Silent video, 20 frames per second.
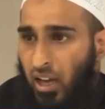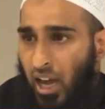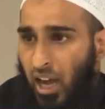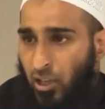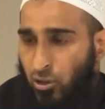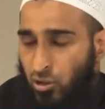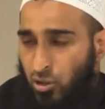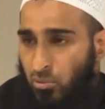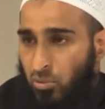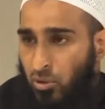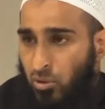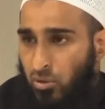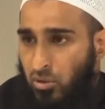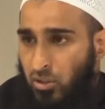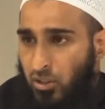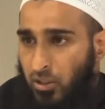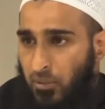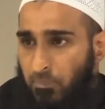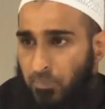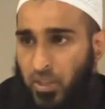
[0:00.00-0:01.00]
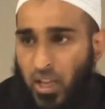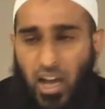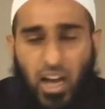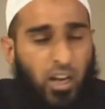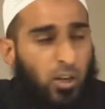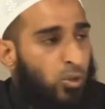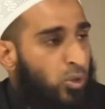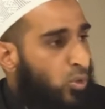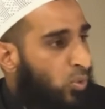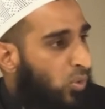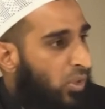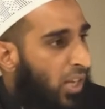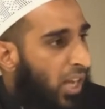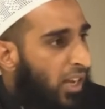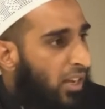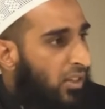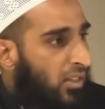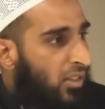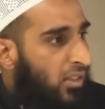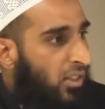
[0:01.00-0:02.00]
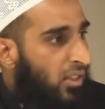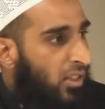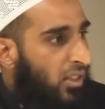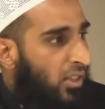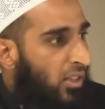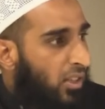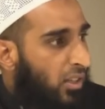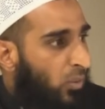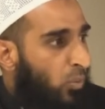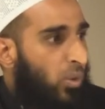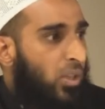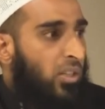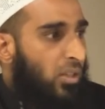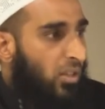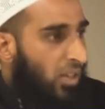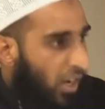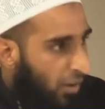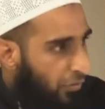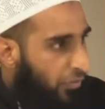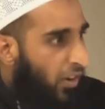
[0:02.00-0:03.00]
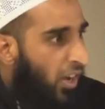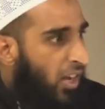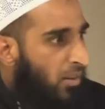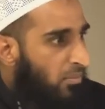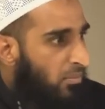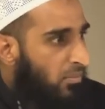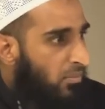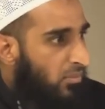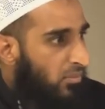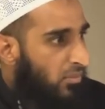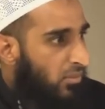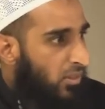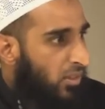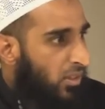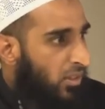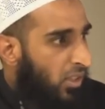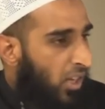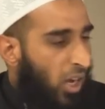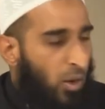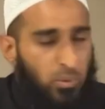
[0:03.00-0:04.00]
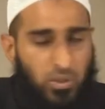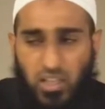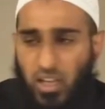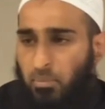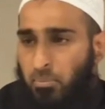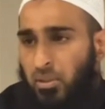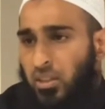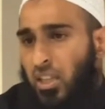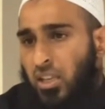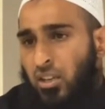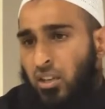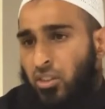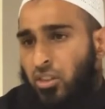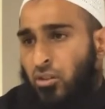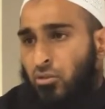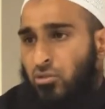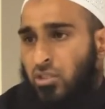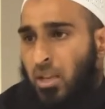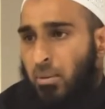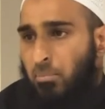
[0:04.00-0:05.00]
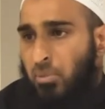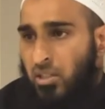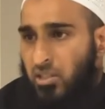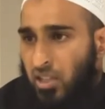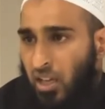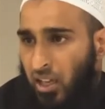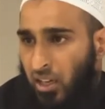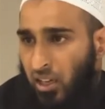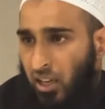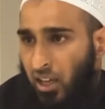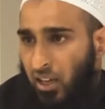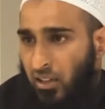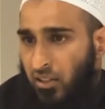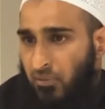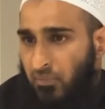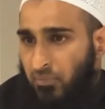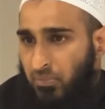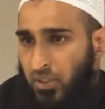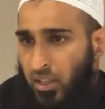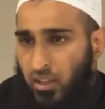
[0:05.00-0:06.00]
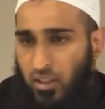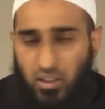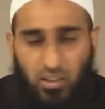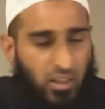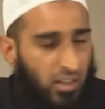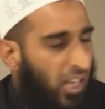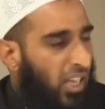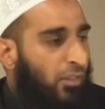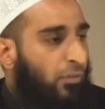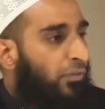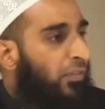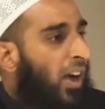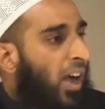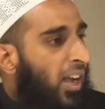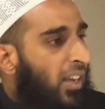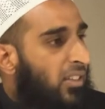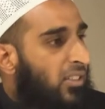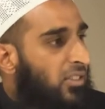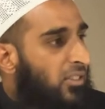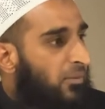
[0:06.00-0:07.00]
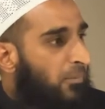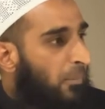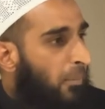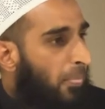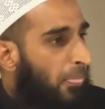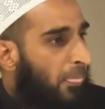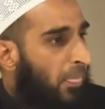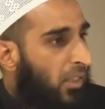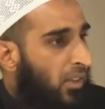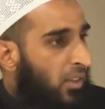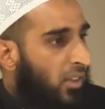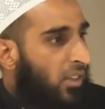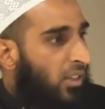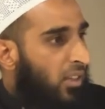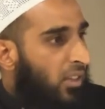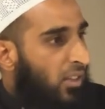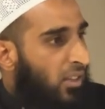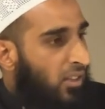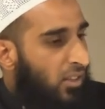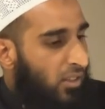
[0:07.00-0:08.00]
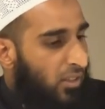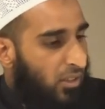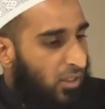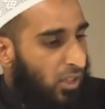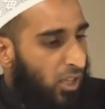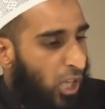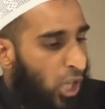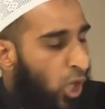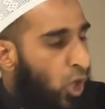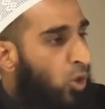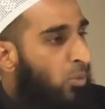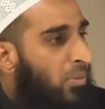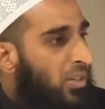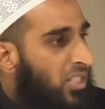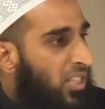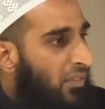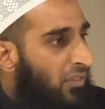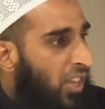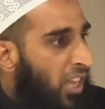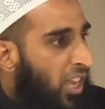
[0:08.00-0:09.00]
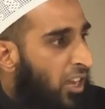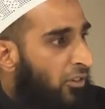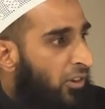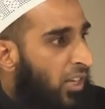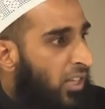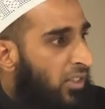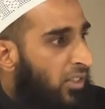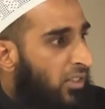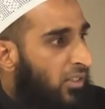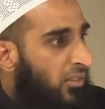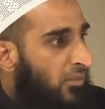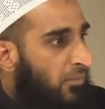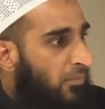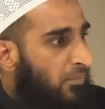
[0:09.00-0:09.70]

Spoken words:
attribute. Ahlul Sunnah, we affirm and we say, but then nothing resembles Allah. In fact, humans have hearing,